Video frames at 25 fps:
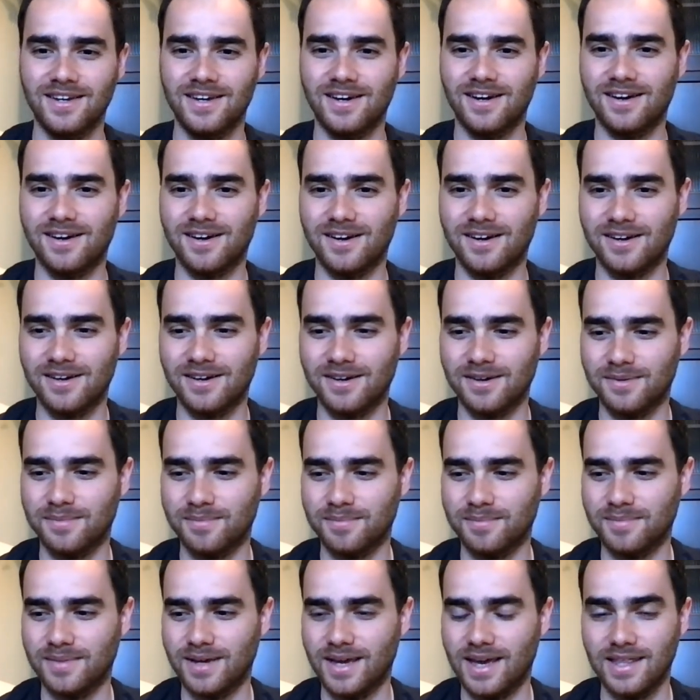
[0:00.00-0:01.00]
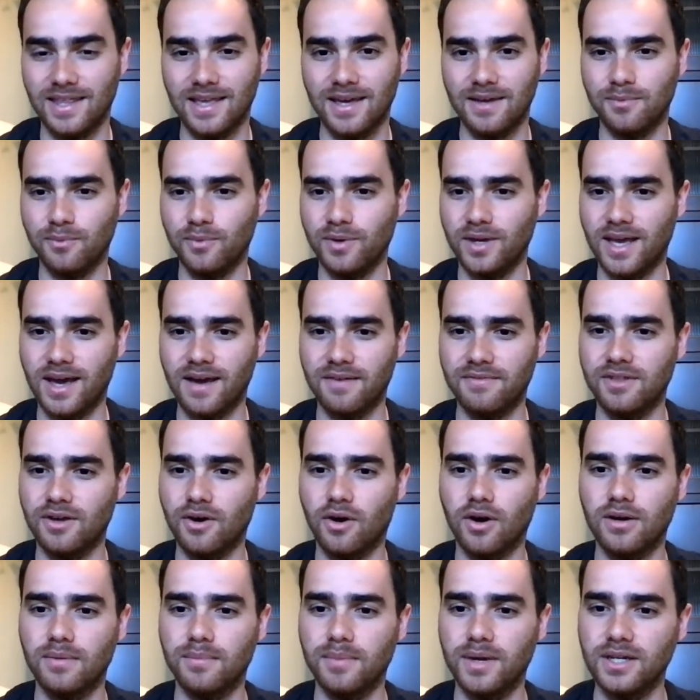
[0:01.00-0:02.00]
And then we have the
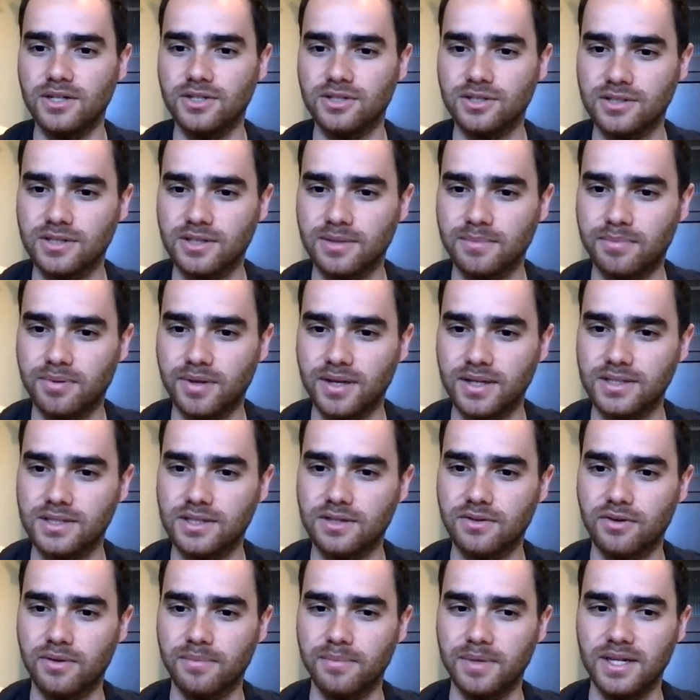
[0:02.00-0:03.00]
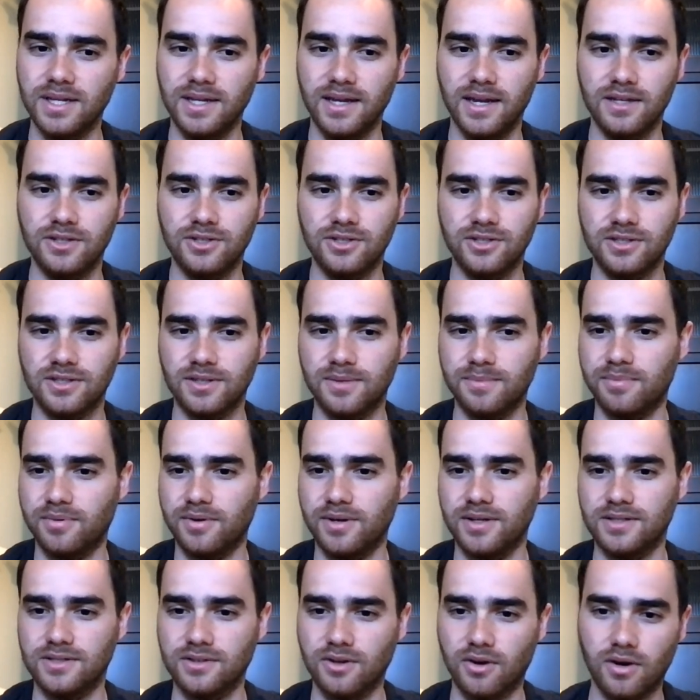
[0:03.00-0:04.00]
automations in place, the remediations in
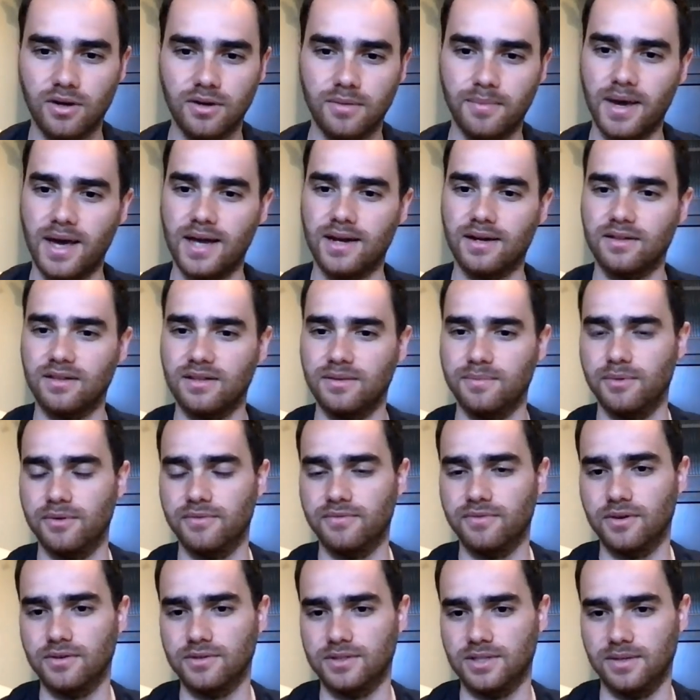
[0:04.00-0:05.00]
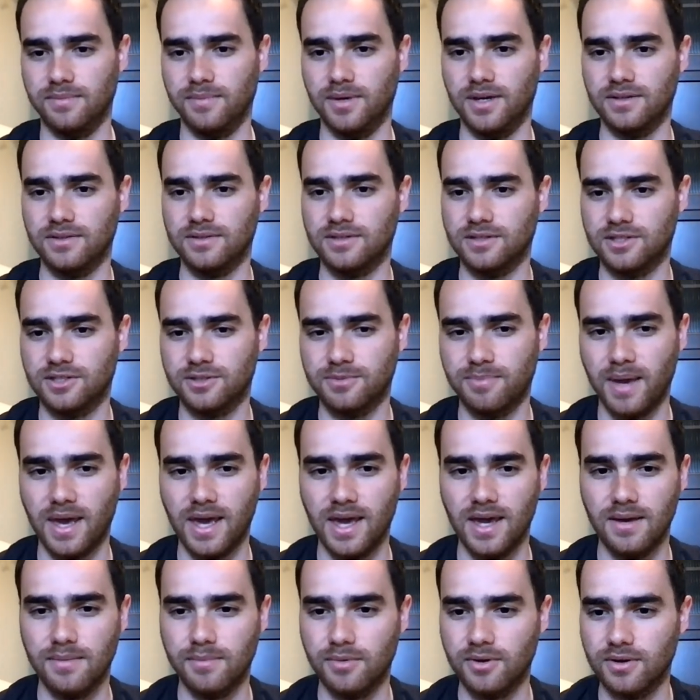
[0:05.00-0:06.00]
place to automatically move those emails to
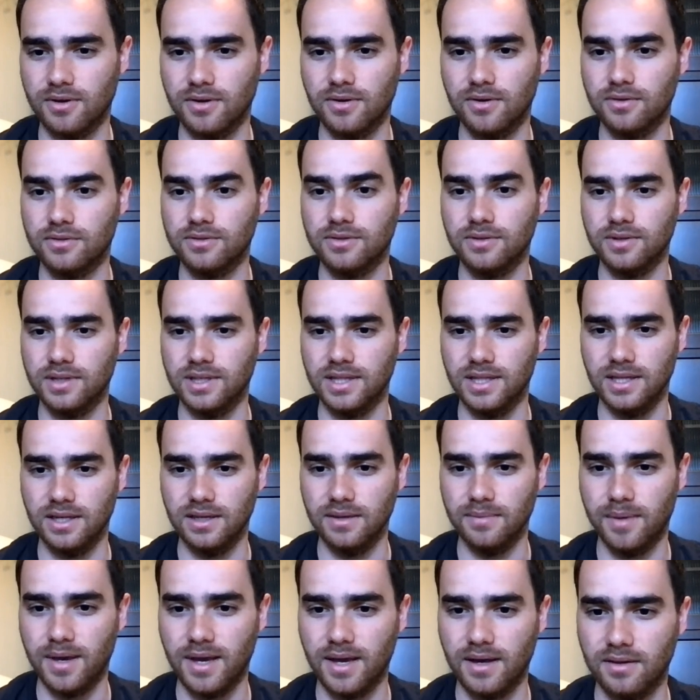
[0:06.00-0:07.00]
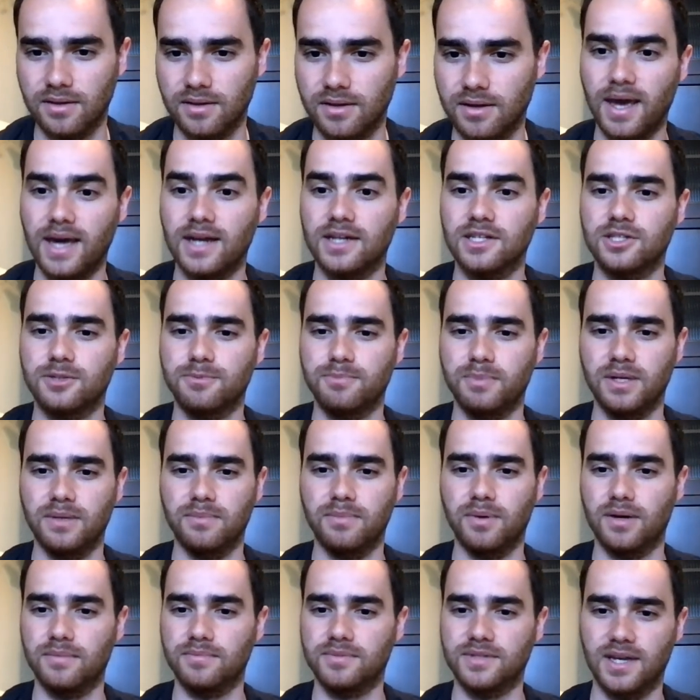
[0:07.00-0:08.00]
spam or delete the email, add a speed
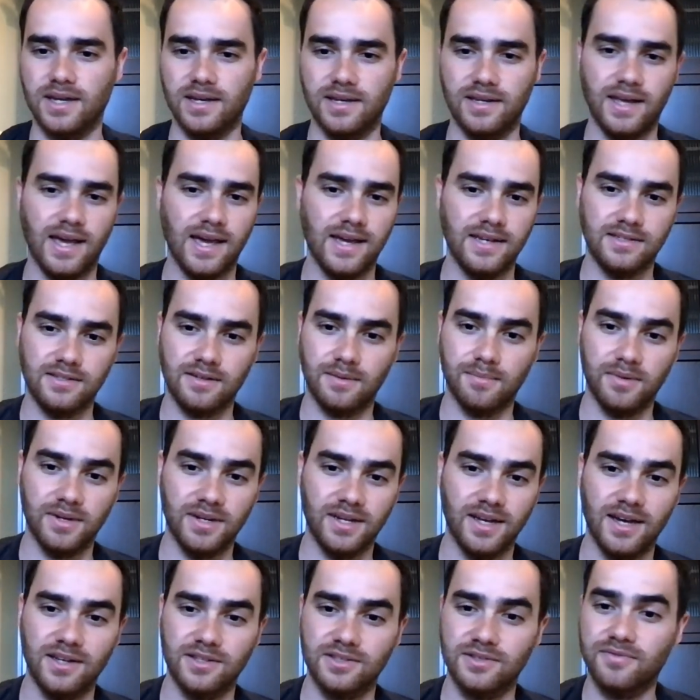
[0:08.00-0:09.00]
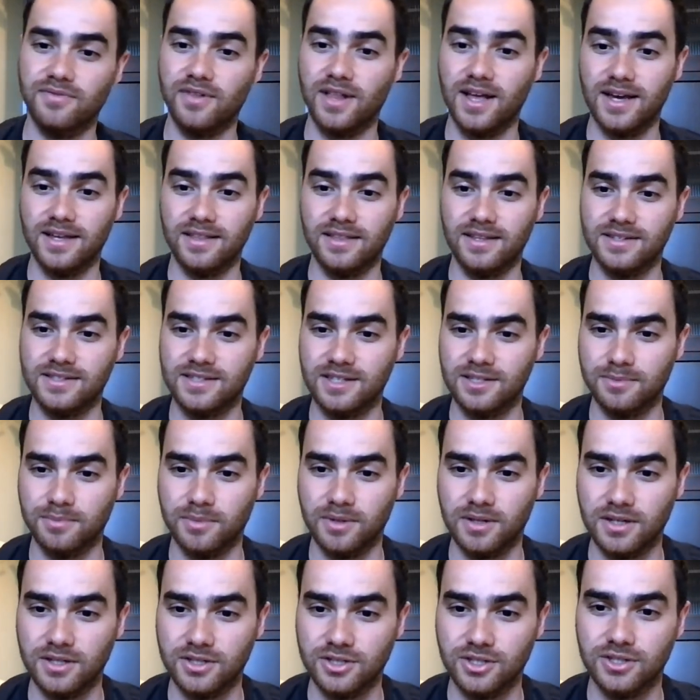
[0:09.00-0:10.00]
bump saying, hey, somebody else flagged this as
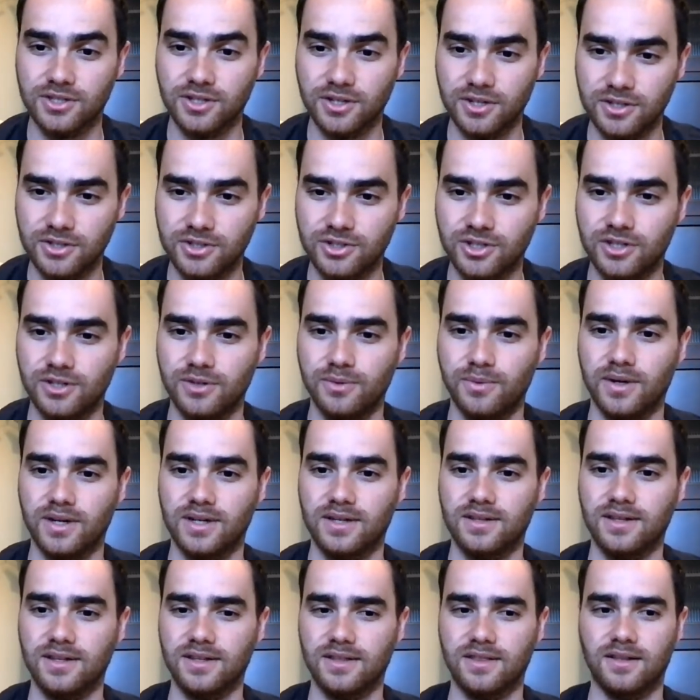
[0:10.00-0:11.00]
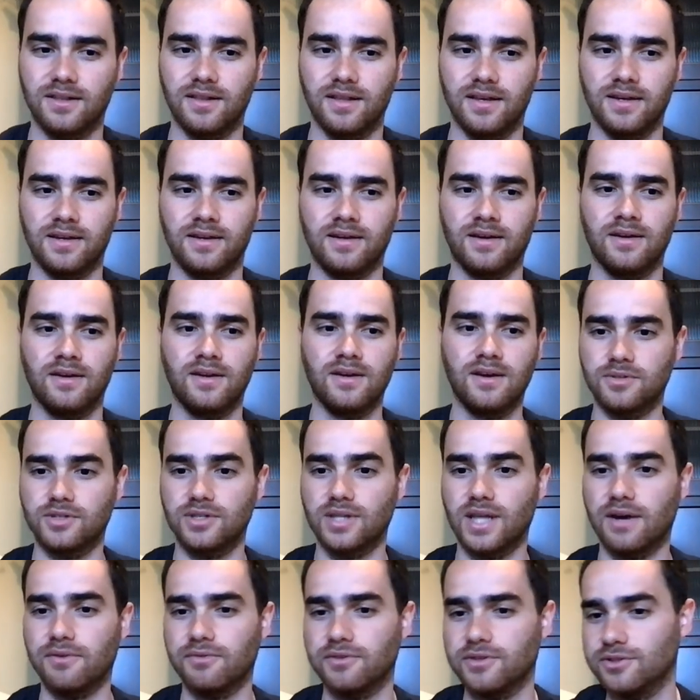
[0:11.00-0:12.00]
malicious. Are you sure you want to click the link? So
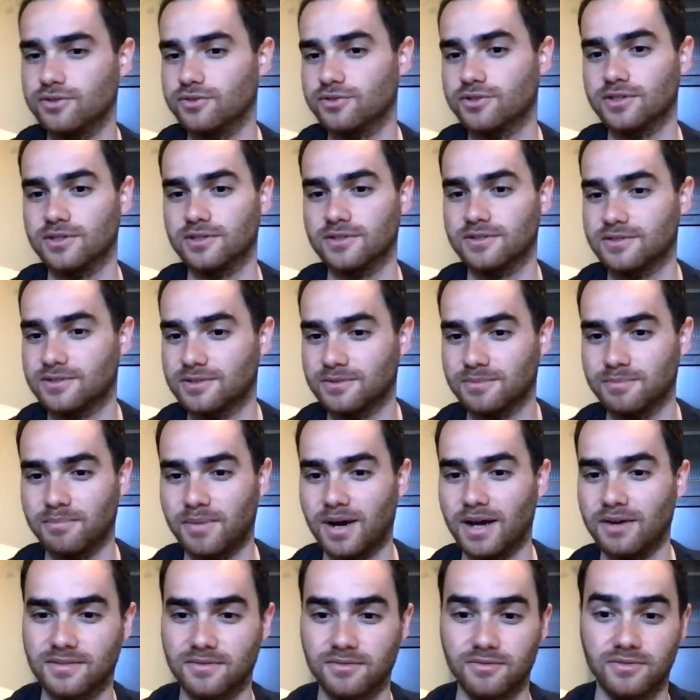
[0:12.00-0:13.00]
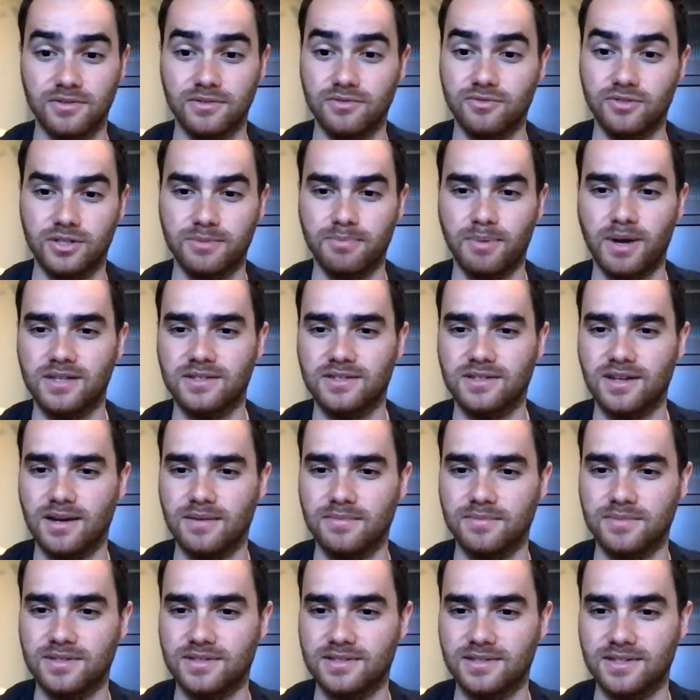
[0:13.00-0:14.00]
that reduces my response
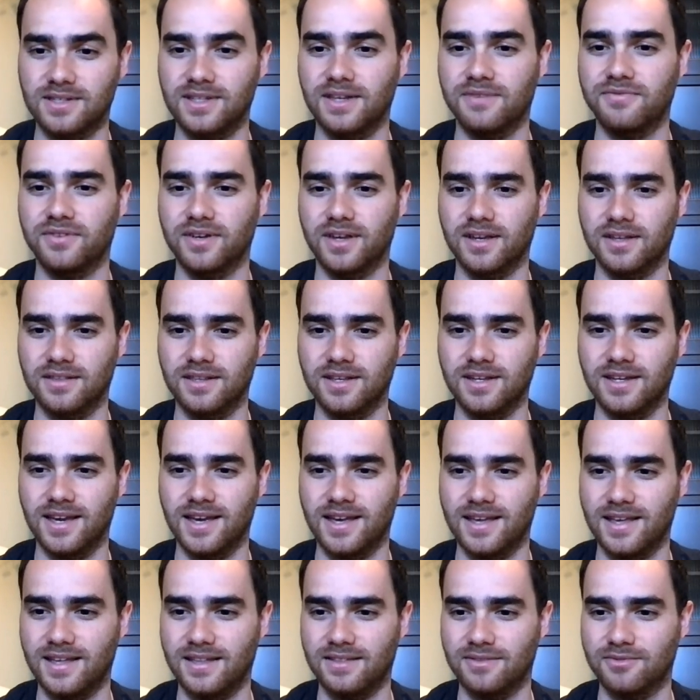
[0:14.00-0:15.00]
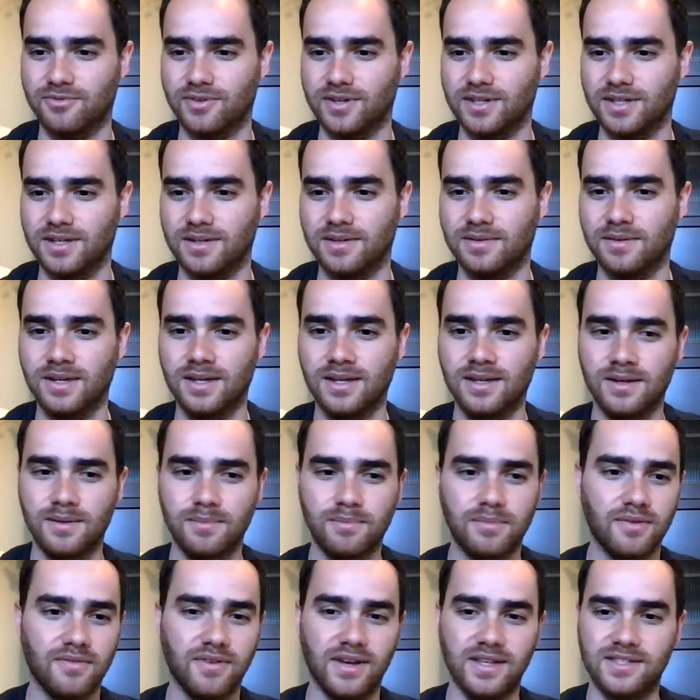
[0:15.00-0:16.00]
times significantly and really
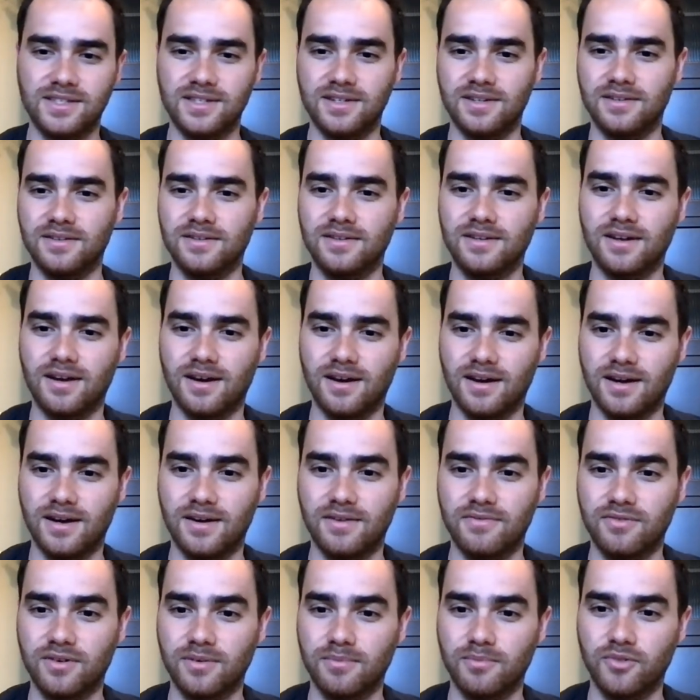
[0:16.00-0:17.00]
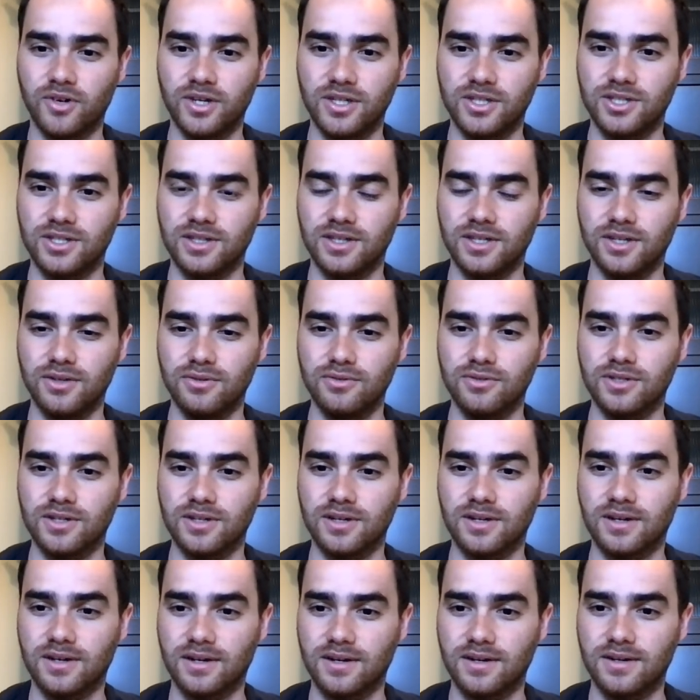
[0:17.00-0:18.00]
prevents it from reaching the
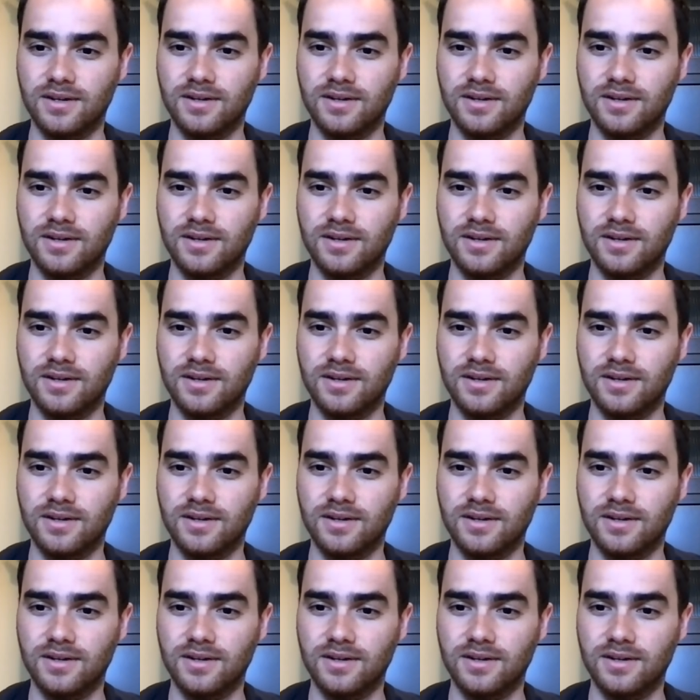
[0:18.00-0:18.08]
user.